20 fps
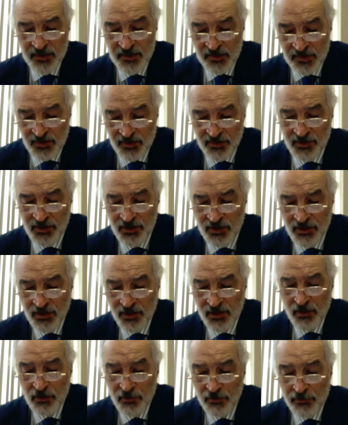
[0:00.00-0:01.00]
of
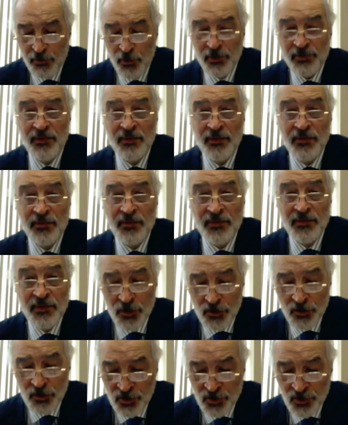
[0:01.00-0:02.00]
water in Al-Hasaka
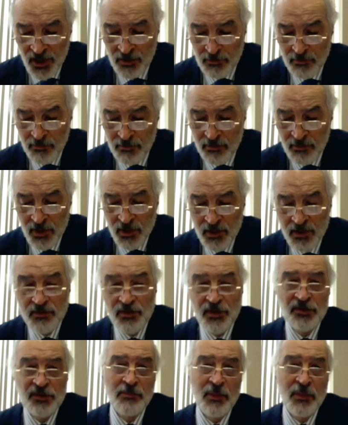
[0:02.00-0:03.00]
city
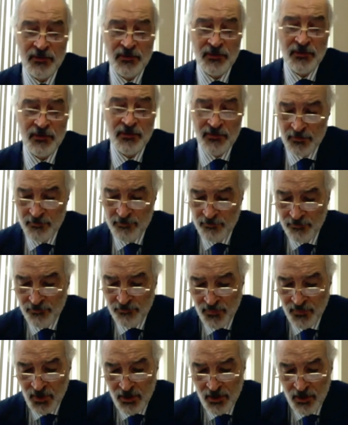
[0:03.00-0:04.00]
for the third
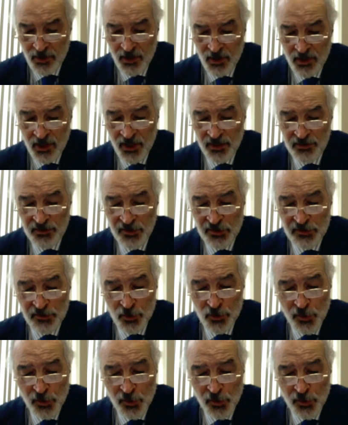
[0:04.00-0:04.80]
time this month.